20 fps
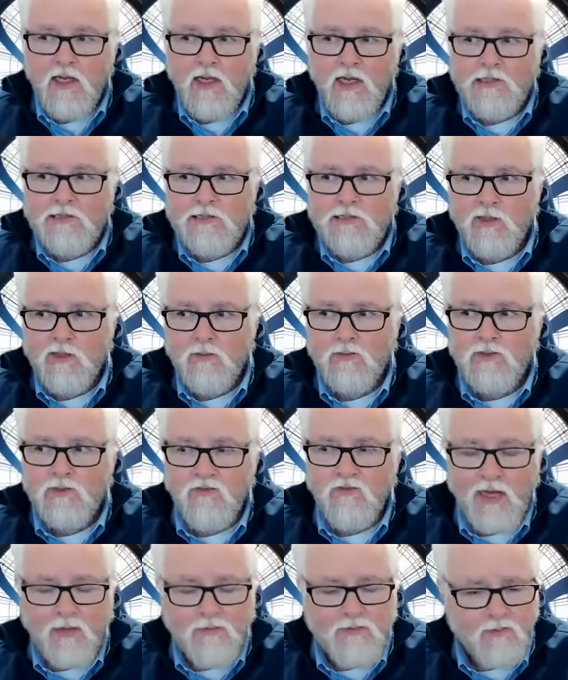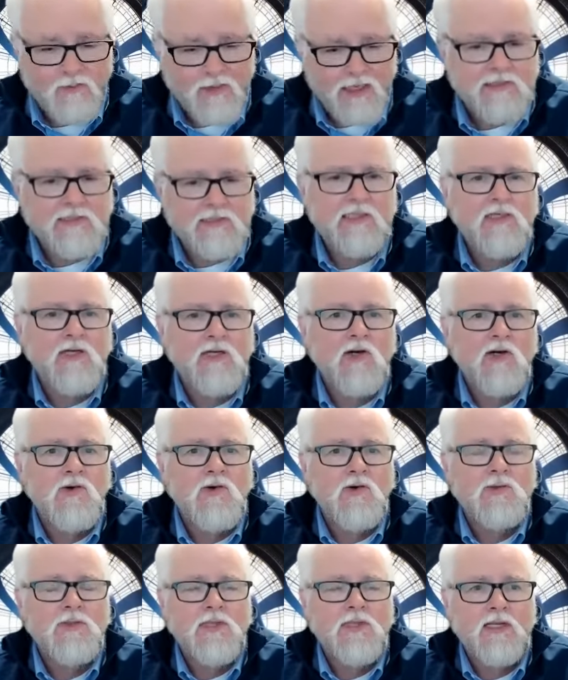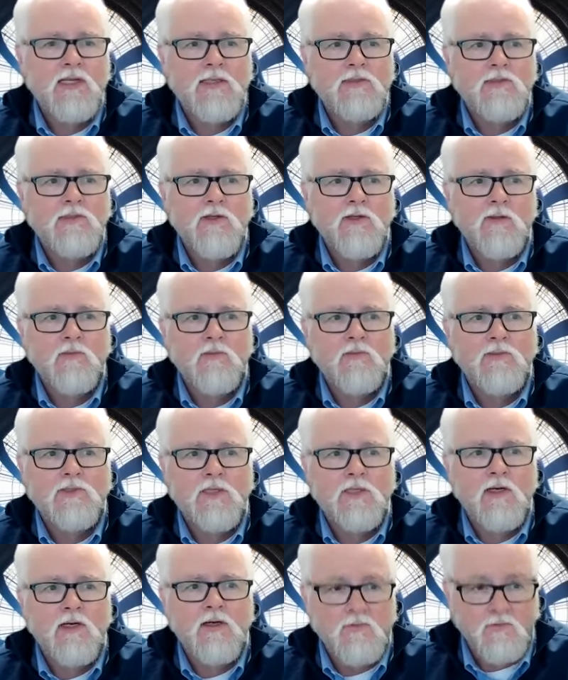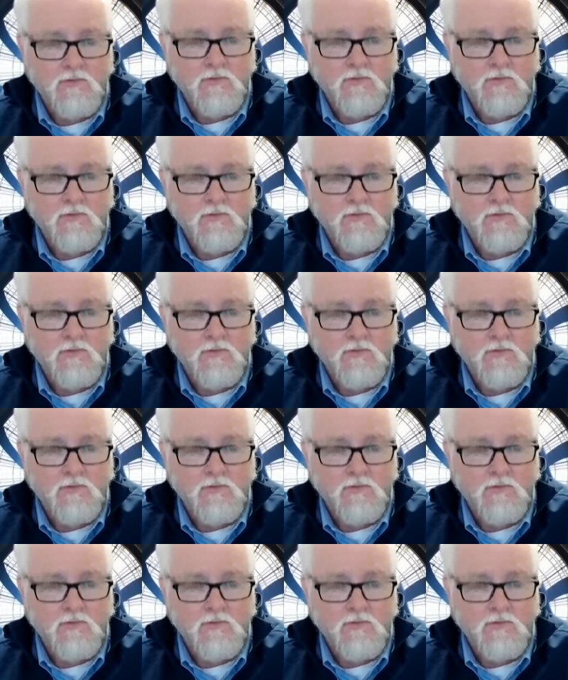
In terms of optimizing code and in terms of